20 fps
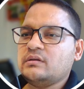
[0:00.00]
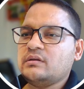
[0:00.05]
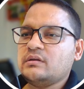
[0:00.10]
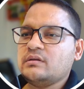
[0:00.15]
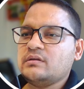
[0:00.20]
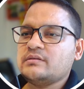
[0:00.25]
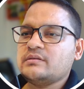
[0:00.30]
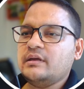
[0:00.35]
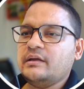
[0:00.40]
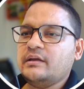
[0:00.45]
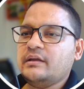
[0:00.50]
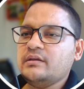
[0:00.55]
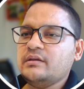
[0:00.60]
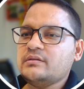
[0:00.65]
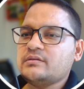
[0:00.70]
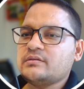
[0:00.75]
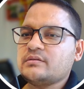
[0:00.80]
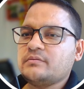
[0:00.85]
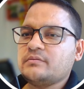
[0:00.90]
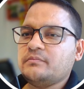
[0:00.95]

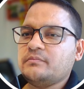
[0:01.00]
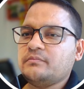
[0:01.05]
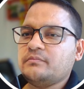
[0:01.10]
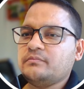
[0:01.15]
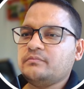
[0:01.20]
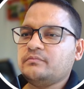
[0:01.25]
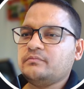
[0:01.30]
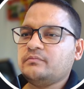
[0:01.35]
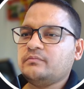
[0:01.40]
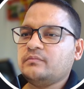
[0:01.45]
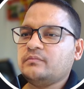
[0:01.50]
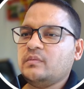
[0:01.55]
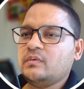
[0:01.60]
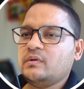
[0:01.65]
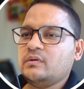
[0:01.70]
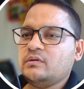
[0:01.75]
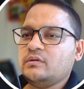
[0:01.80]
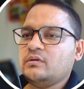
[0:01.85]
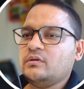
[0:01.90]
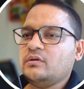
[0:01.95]
settings.
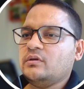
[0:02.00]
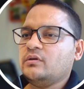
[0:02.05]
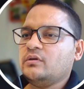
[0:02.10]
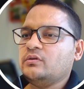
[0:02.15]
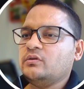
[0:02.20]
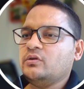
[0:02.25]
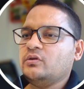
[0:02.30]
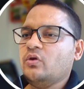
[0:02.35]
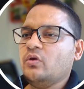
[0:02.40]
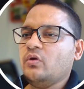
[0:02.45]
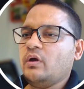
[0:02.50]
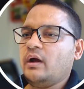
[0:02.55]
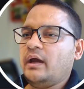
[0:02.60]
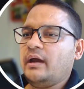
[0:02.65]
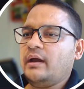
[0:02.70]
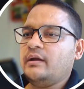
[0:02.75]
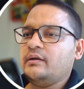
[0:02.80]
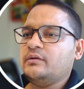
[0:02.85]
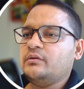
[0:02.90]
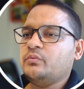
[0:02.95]
Go
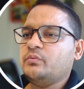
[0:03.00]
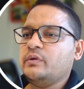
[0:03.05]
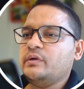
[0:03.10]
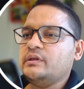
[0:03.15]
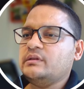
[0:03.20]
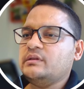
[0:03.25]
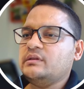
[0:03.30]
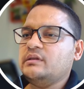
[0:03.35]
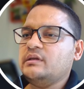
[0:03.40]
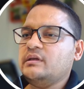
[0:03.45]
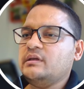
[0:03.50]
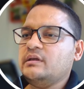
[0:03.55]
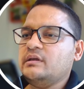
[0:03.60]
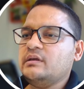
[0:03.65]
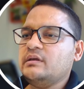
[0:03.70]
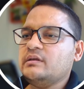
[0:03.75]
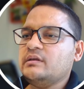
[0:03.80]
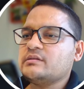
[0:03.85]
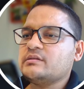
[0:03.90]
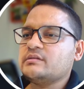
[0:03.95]
ahead with
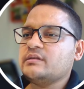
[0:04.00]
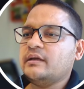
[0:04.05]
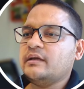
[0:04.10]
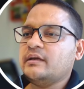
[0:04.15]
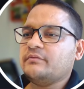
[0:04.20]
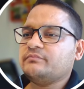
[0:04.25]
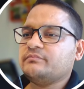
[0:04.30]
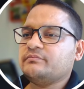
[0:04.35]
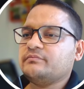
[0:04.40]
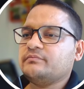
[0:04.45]
the setup.